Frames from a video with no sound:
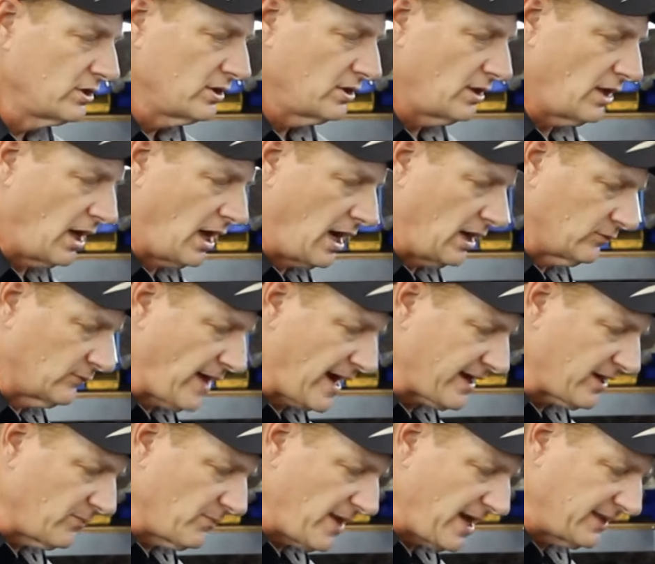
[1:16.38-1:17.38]

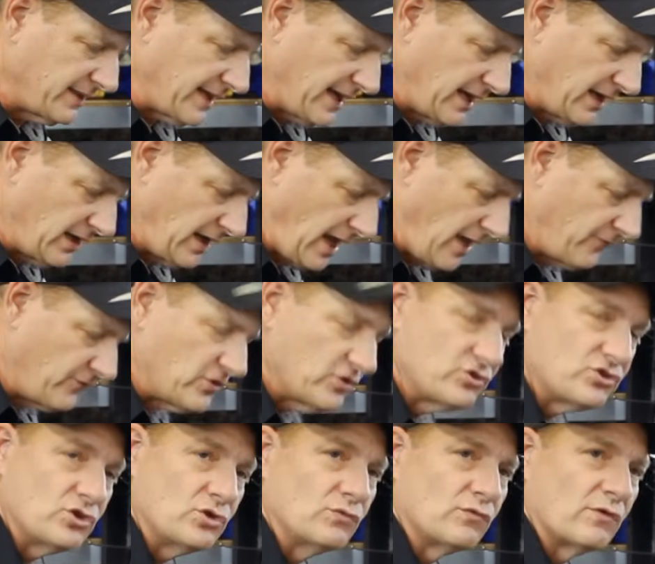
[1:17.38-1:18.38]
recommend that if you
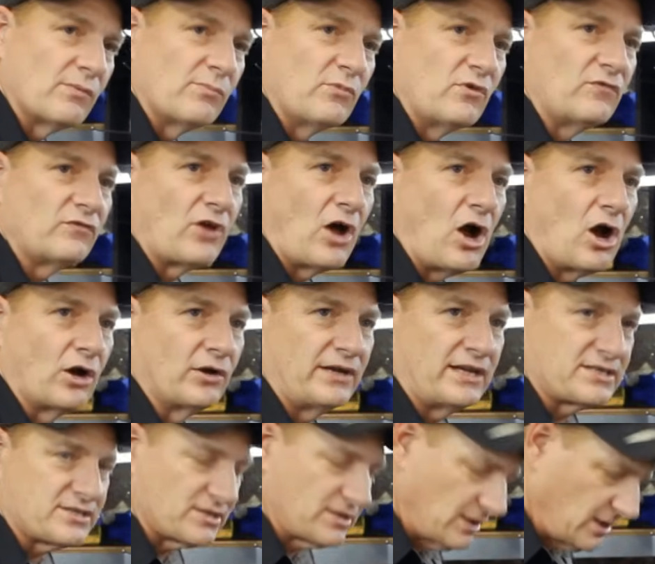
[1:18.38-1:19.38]
do remove the
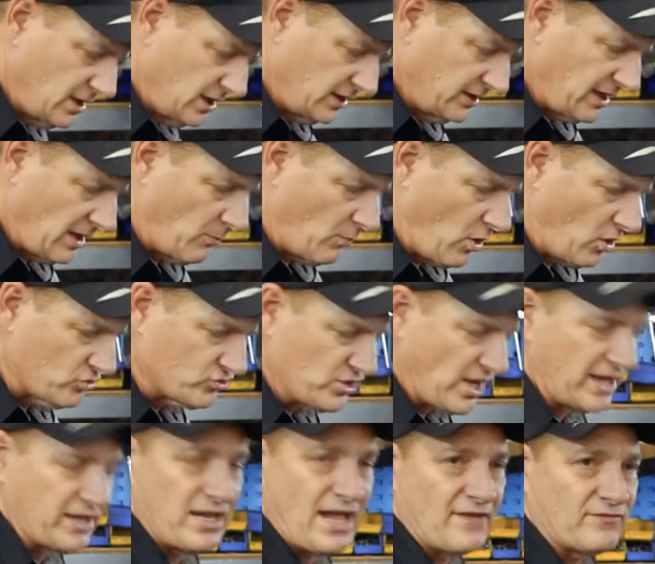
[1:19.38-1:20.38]
harness, then most
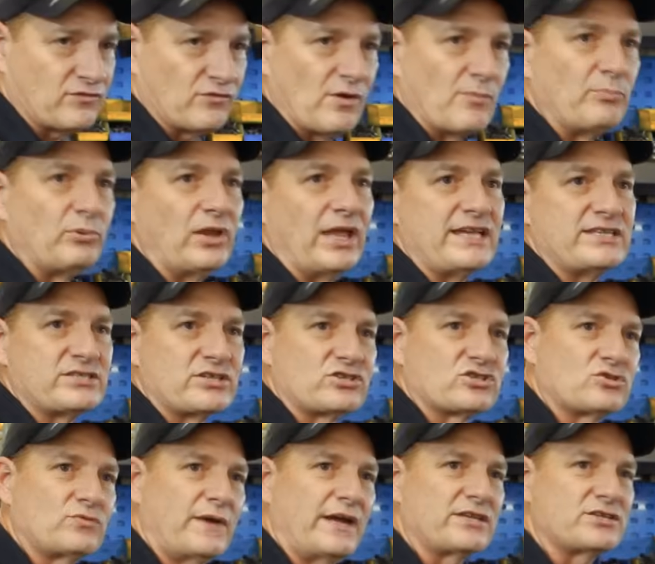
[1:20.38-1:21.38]
likely you have to replace this
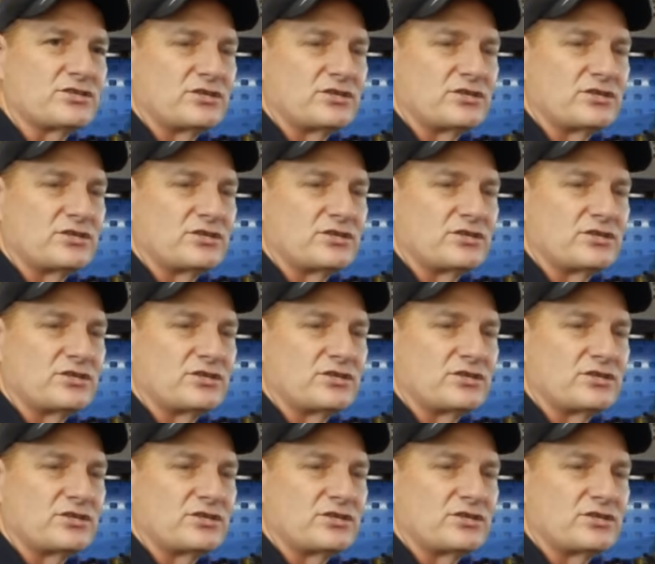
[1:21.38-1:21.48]
switch.